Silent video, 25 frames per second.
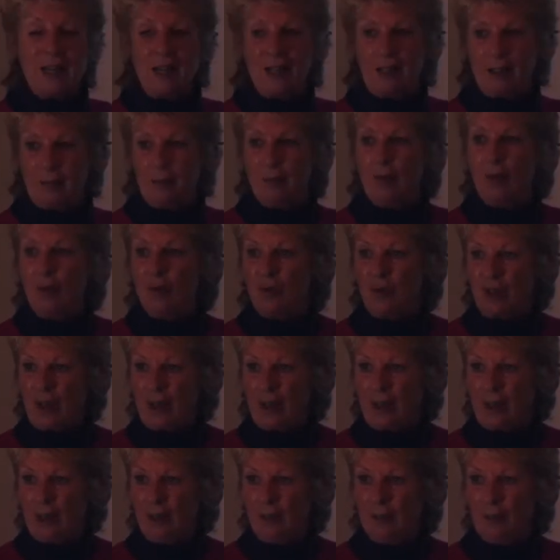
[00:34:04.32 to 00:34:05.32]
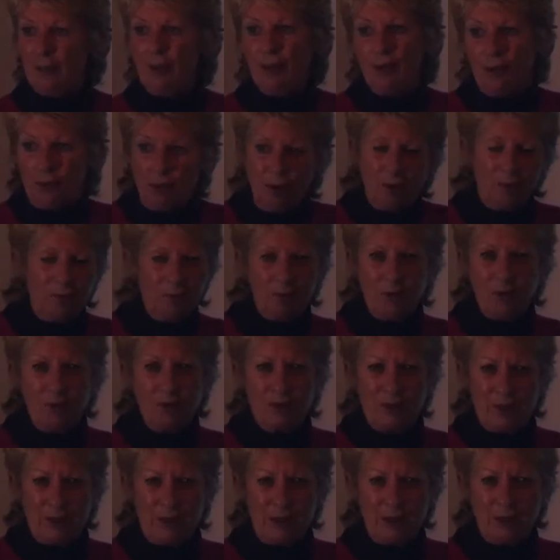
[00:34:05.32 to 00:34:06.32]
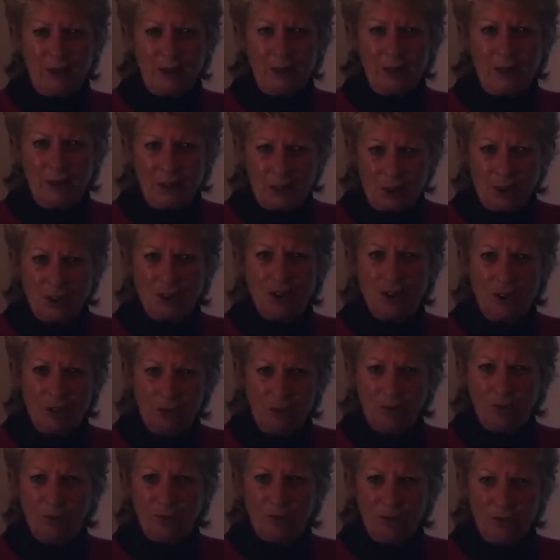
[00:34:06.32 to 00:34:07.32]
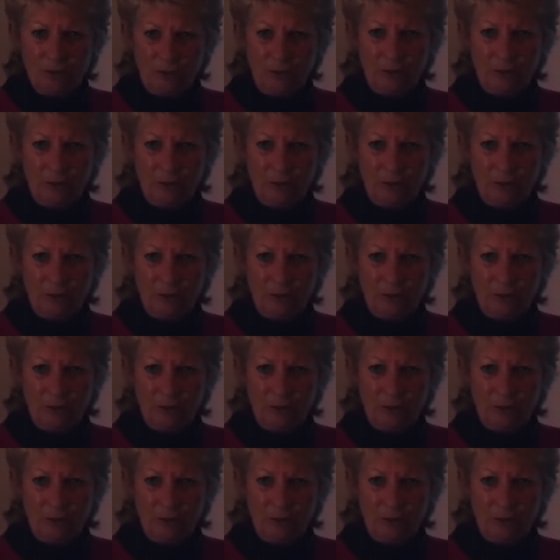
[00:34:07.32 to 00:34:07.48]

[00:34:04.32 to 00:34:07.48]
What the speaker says: like music, but not music. It's a tonal